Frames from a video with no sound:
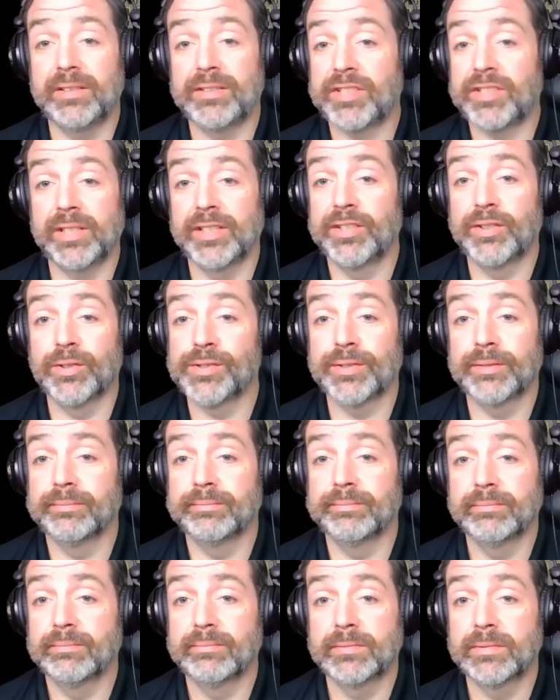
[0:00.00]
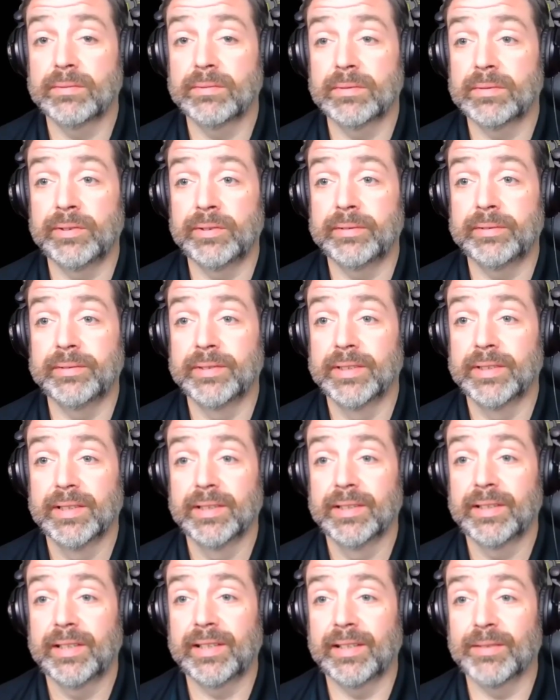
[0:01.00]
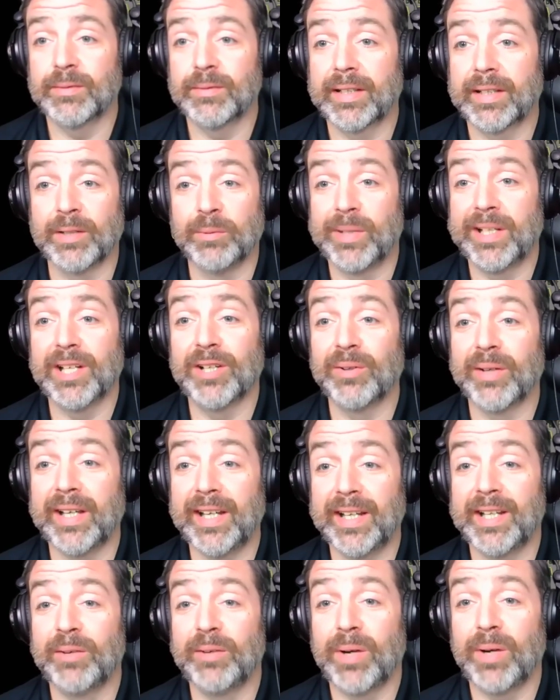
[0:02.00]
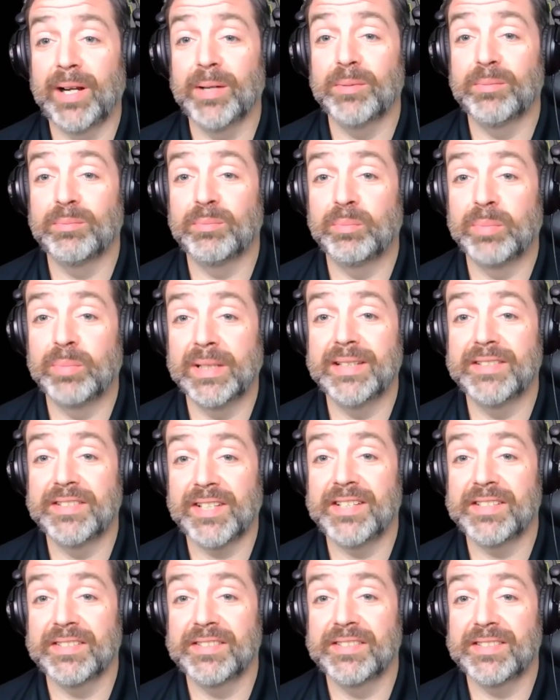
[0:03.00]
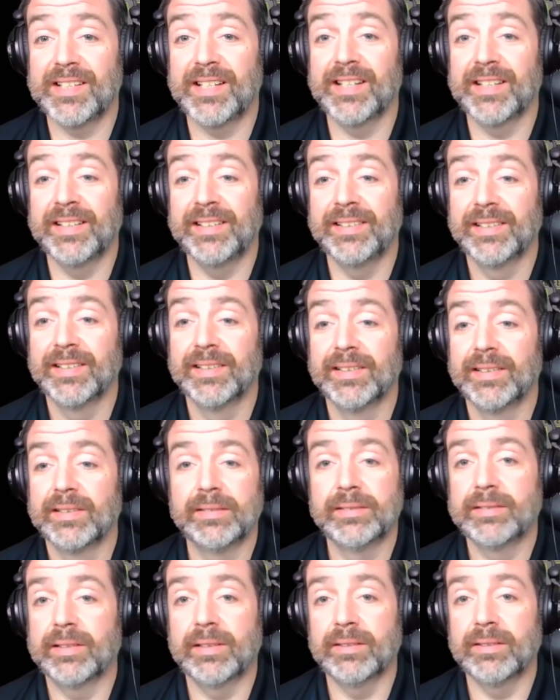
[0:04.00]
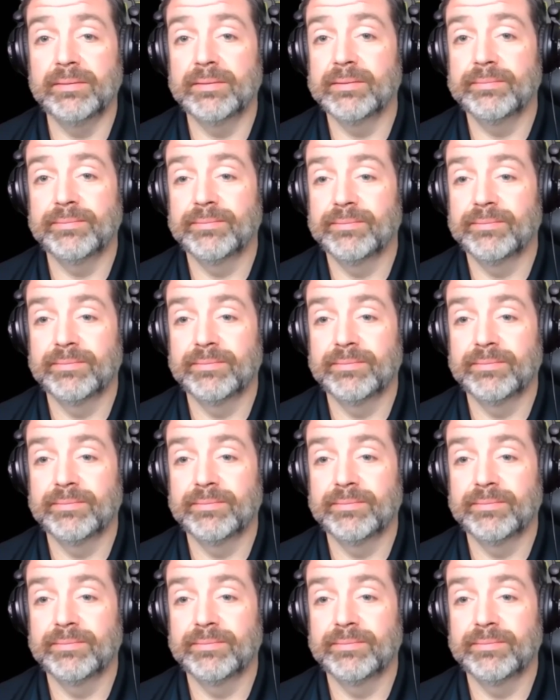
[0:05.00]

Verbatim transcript: she adores it. I'm like, can we go anywhere but Jason's Deli? No. You sound like my